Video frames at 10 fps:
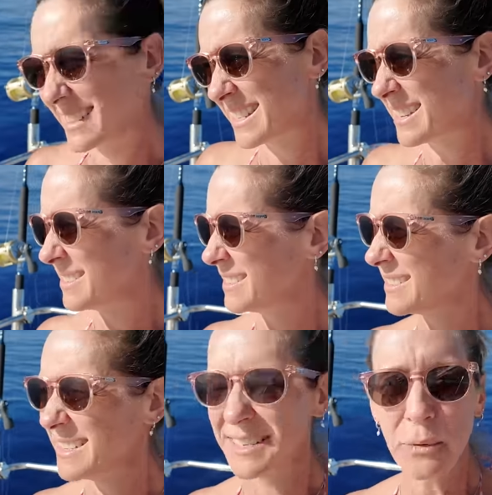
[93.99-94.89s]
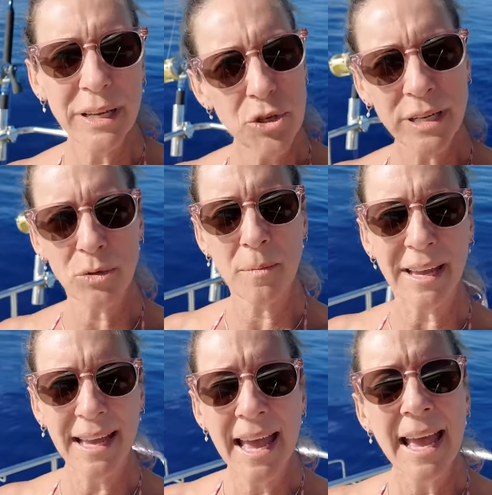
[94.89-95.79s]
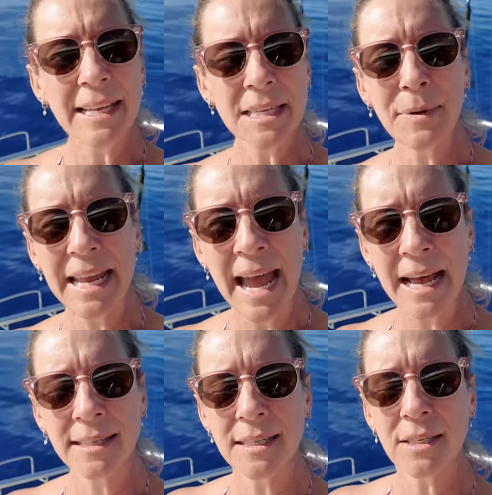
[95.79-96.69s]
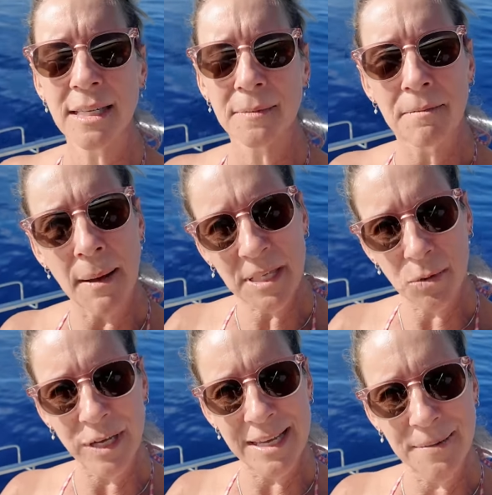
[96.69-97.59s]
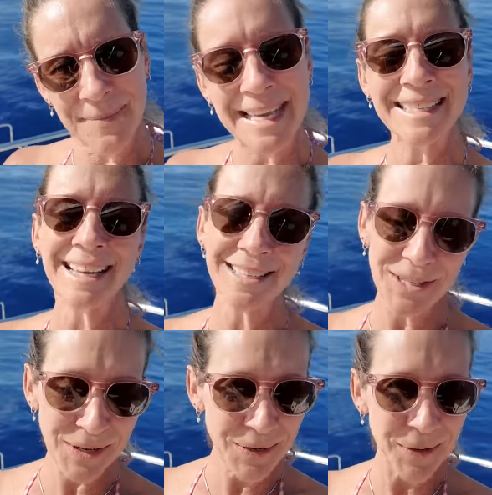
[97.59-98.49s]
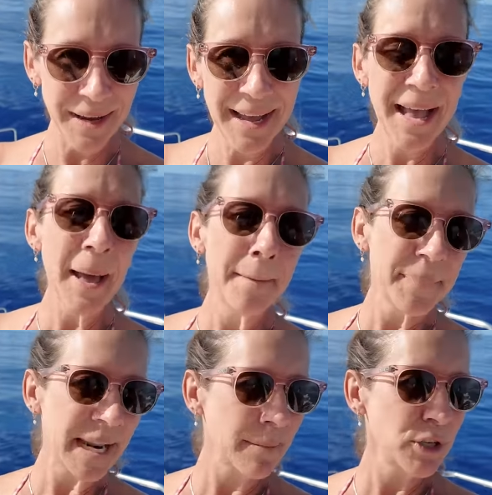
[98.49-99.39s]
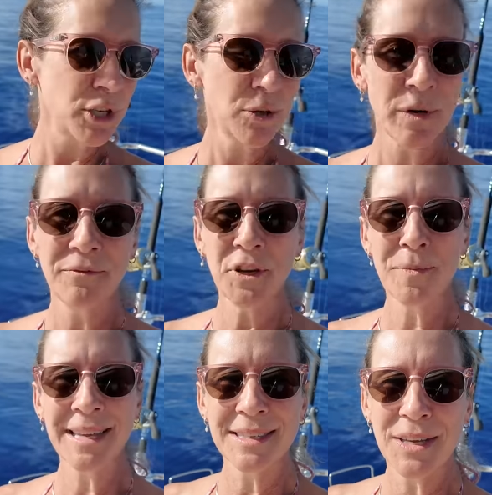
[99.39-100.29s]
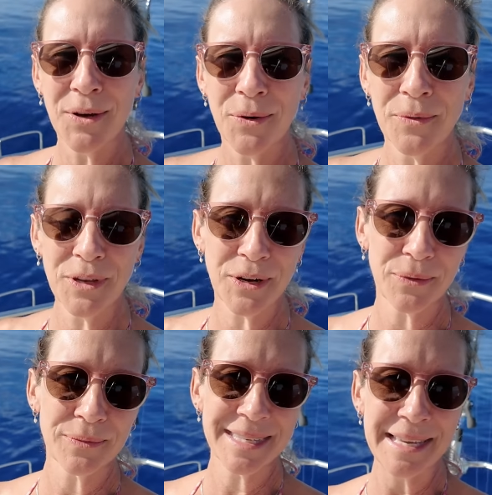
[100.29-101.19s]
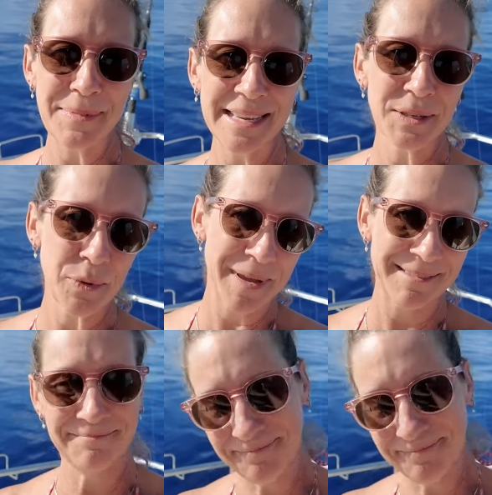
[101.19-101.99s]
So we enjoy swimming. And somebody asked, does Mama swim? Yes, I do, but I'm usually the one filming, so you don't see me swimming